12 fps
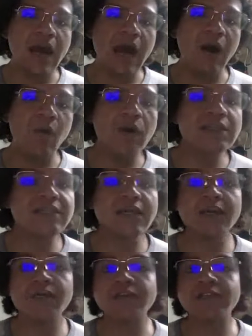
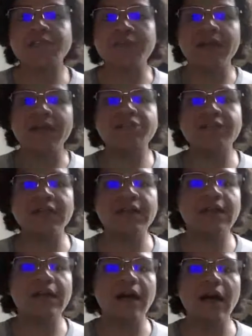Wednesday, which is Spanish
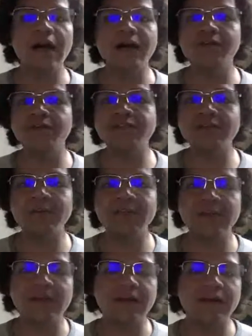Day, you'll see me
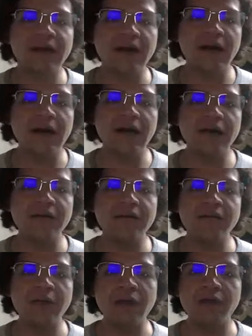there
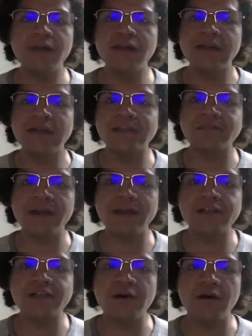moderating the
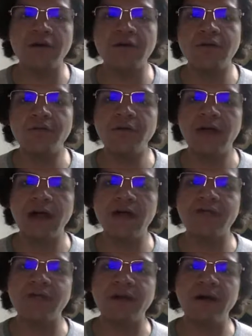Spanish show. We'll
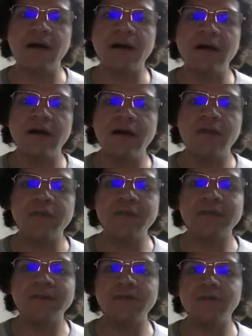have
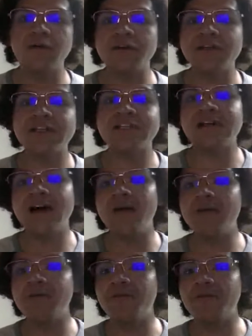Primitivo Torres
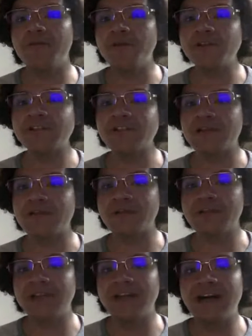with Voces de la
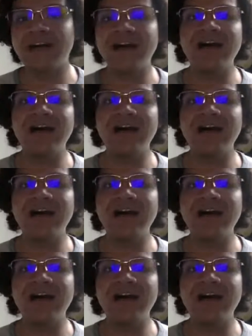Frontera.